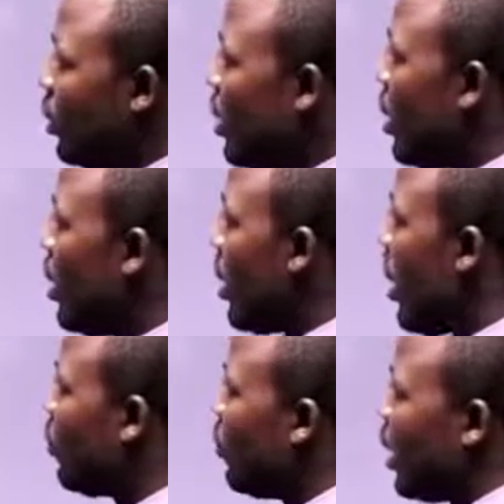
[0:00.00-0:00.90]

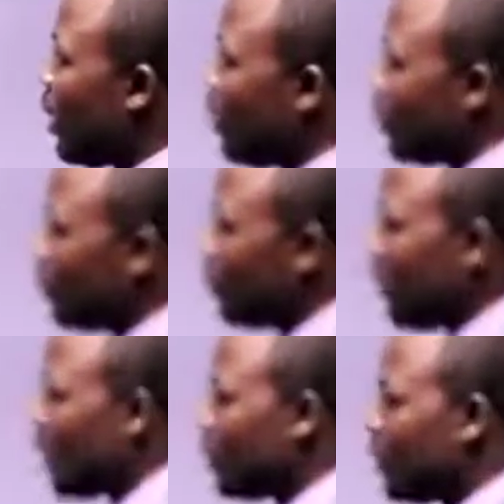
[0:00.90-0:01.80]
Up to there,
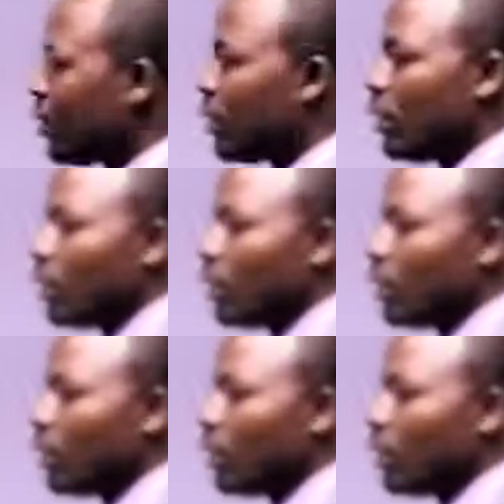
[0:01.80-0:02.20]
I think